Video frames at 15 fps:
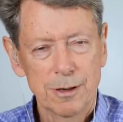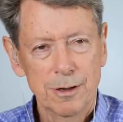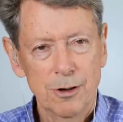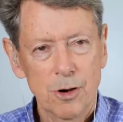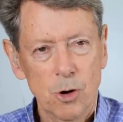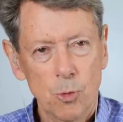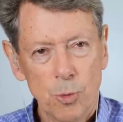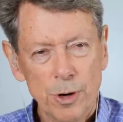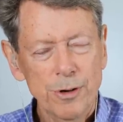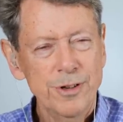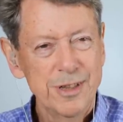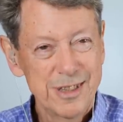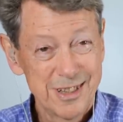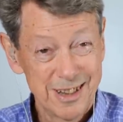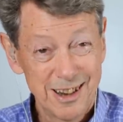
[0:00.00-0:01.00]
You know, we're
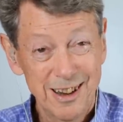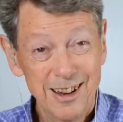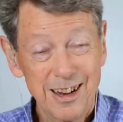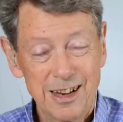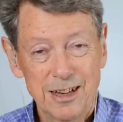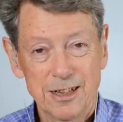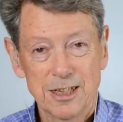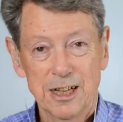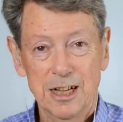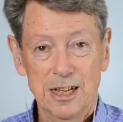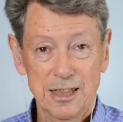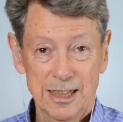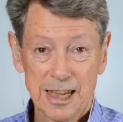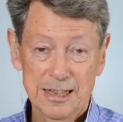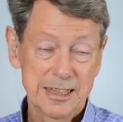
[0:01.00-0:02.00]
designed
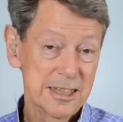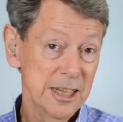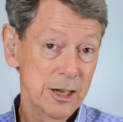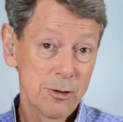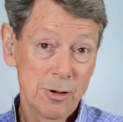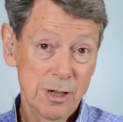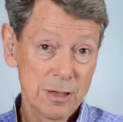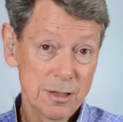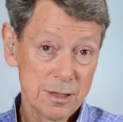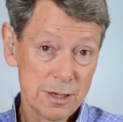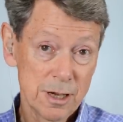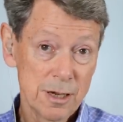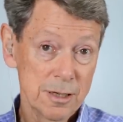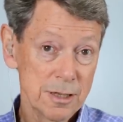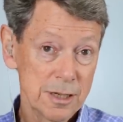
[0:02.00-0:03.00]
that sequence
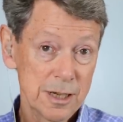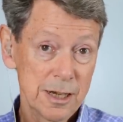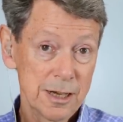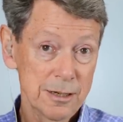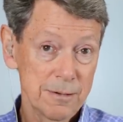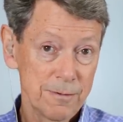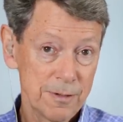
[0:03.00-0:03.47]
contact,